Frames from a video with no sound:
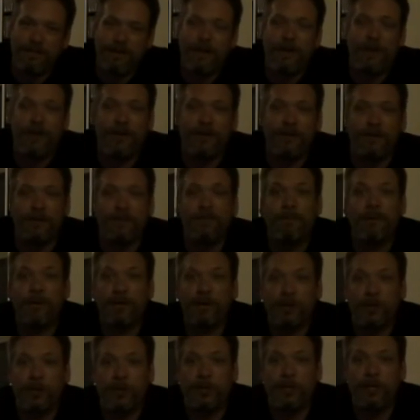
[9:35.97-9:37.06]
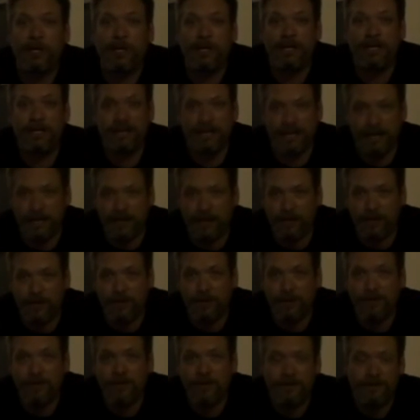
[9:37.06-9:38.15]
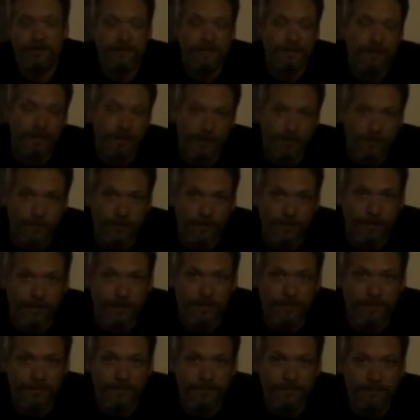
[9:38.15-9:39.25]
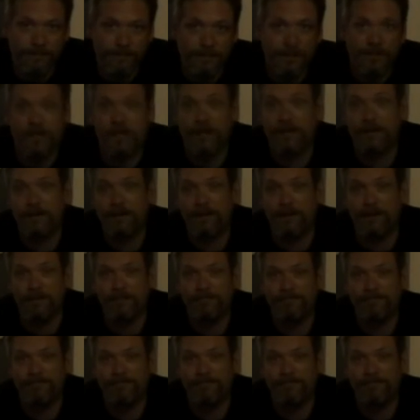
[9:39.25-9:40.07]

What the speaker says: on ParaEncounters Network.com.